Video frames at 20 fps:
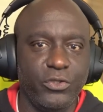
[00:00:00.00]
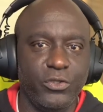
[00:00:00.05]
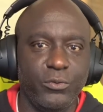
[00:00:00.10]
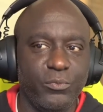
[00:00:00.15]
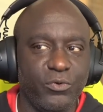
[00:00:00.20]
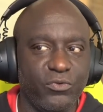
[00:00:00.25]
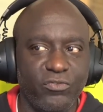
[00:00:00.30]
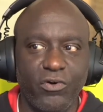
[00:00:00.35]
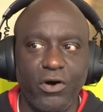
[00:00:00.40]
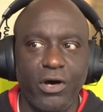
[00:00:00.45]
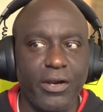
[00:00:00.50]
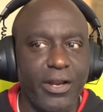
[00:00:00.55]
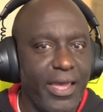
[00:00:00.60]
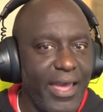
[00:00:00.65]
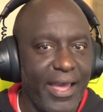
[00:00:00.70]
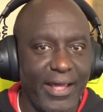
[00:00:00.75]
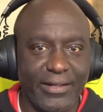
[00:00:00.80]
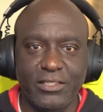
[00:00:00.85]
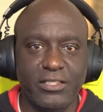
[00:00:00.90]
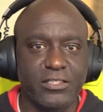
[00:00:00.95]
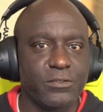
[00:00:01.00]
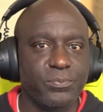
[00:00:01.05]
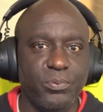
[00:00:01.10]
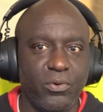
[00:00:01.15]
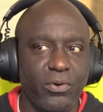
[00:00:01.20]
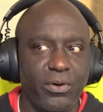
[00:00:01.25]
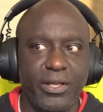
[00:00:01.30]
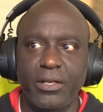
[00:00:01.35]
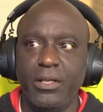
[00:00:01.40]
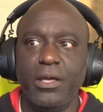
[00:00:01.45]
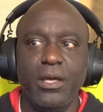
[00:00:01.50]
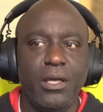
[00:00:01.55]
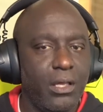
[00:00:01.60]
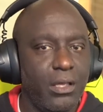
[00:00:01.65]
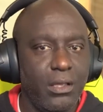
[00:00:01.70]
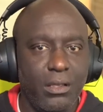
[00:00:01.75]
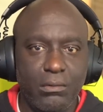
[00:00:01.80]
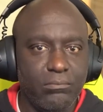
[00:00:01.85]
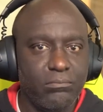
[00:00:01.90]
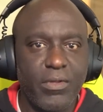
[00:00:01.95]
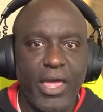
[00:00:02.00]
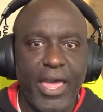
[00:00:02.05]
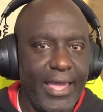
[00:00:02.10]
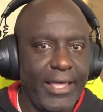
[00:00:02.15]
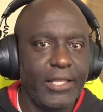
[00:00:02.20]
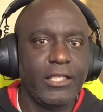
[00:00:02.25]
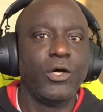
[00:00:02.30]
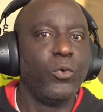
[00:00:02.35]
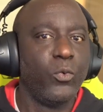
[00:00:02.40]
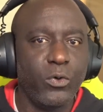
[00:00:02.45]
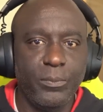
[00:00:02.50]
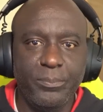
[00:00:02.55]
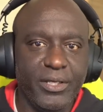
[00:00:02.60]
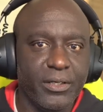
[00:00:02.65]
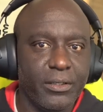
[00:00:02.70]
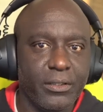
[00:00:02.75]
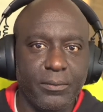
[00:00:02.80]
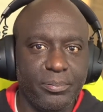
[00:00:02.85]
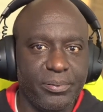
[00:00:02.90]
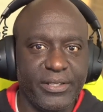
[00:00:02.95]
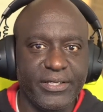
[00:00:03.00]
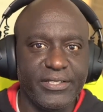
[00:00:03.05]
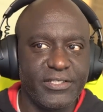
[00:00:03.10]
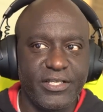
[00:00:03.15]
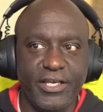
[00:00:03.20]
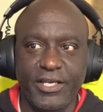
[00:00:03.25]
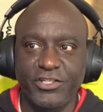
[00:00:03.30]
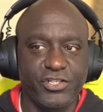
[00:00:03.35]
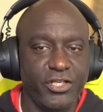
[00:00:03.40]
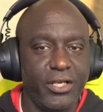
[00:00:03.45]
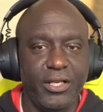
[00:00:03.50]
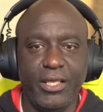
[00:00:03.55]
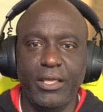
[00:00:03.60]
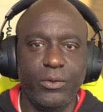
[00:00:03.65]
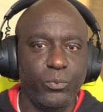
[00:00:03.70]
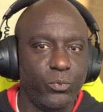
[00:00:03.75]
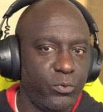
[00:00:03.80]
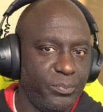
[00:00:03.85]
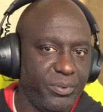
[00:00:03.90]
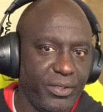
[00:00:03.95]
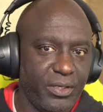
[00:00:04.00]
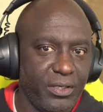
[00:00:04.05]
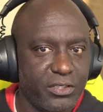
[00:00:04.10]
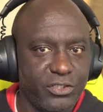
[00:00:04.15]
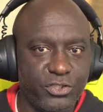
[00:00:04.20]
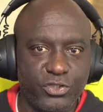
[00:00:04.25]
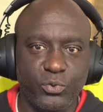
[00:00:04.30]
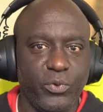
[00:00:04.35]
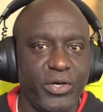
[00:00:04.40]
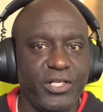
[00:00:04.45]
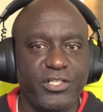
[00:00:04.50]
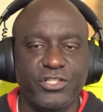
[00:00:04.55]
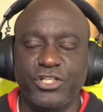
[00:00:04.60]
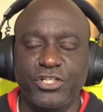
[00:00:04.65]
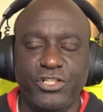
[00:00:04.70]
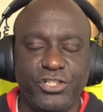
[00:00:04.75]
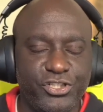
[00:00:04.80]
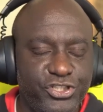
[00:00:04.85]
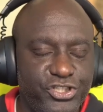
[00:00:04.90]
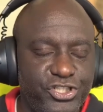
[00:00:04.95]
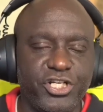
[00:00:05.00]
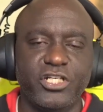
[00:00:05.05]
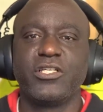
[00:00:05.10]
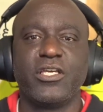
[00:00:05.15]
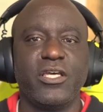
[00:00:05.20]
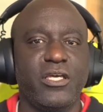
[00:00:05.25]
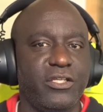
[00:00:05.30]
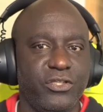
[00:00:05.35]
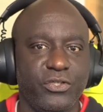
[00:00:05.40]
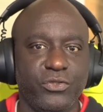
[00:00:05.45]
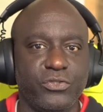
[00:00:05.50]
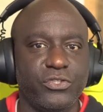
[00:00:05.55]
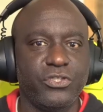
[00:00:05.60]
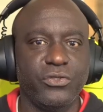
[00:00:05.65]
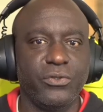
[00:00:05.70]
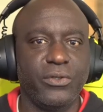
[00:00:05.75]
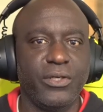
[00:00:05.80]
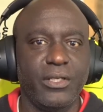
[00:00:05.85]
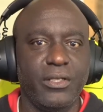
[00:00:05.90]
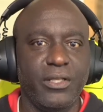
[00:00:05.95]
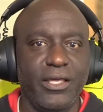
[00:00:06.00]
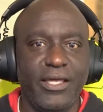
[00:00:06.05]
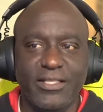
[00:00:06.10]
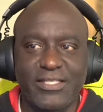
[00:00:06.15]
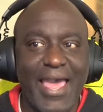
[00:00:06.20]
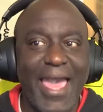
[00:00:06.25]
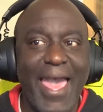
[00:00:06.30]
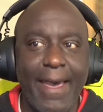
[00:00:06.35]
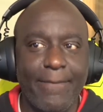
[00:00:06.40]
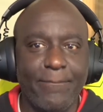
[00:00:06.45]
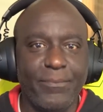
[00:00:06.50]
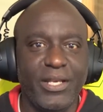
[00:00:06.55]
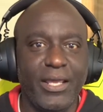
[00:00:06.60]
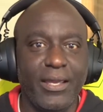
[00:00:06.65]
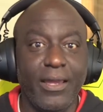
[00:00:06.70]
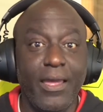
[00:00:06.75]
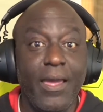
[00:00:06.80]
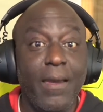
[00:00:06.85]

You move on. At this point, Halo will be on a PlayStation. It will be on a Switch. Just get used to it. It's happening.